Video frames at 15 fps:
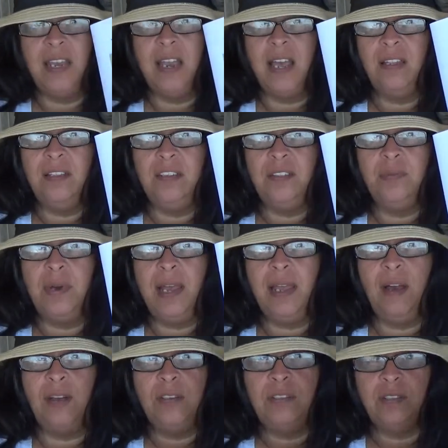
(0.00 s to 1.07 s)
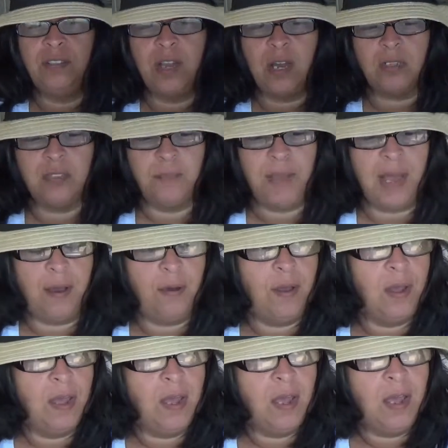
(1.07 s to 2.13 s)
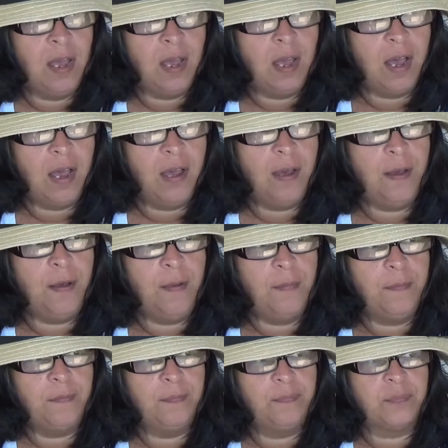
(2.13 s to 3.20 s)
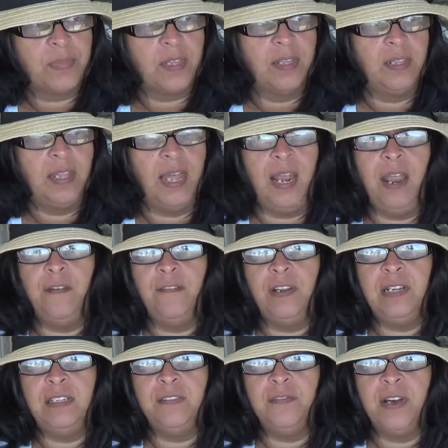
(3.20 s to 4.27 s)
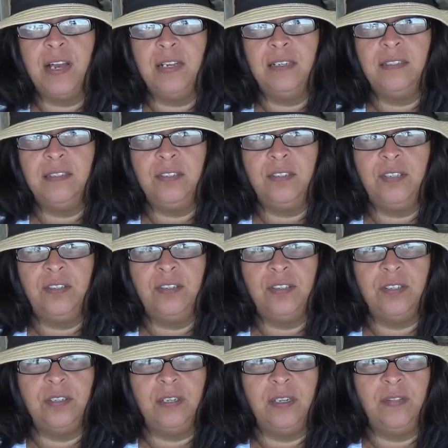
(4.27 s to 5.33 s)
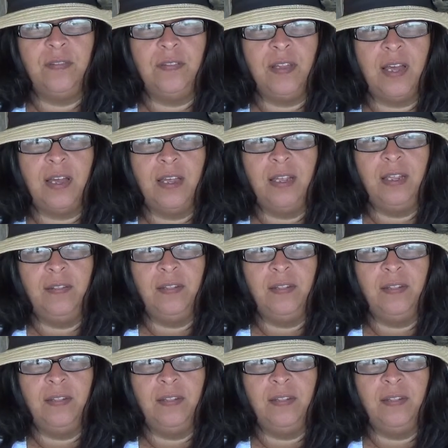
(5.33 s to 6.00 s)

And Ellen G. White also talks about that every divine institution in the last